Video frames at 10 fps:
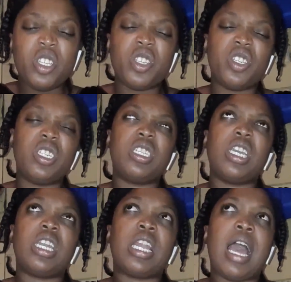So she's
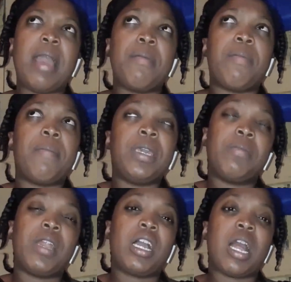saying that
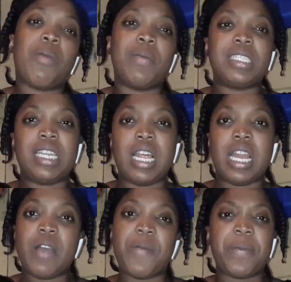me black her, but I still
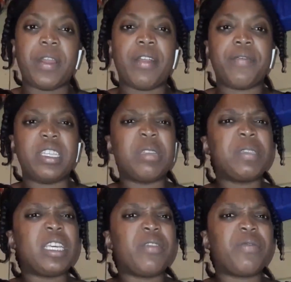laugh up in her face.
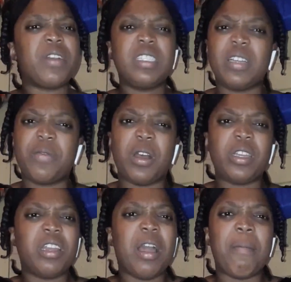I'm saying, first of all,
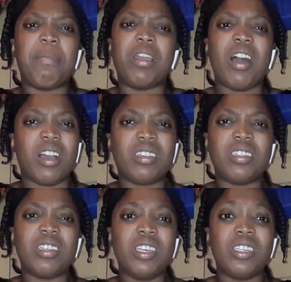you're not
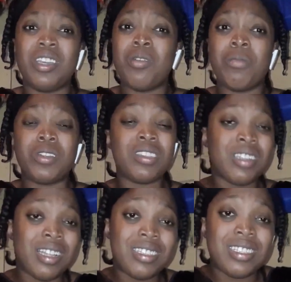blocked. Your number
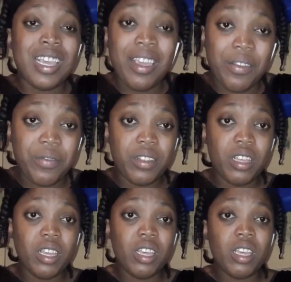just not saved.
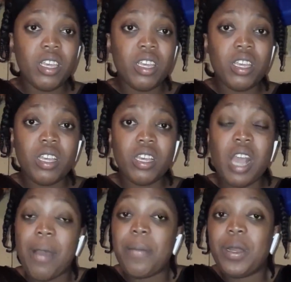
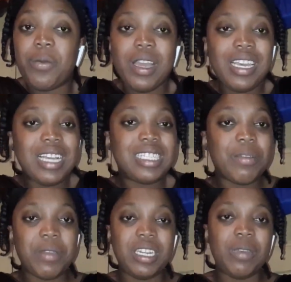Come in the one you
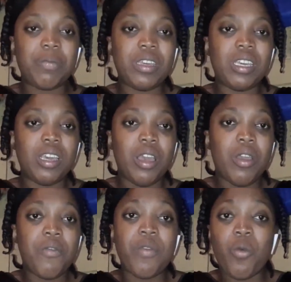see my DP,
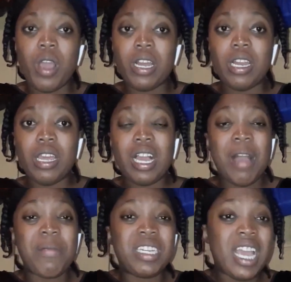for one.
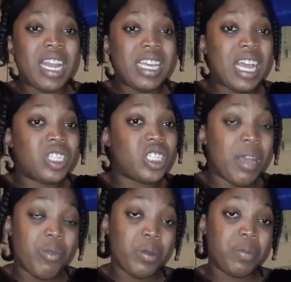Come and tell that you
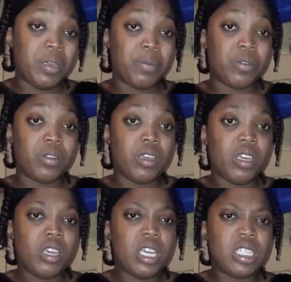chat with people,
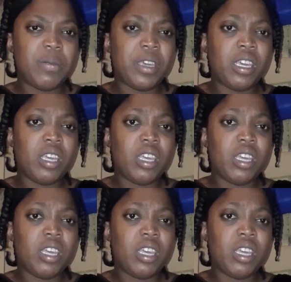is it me?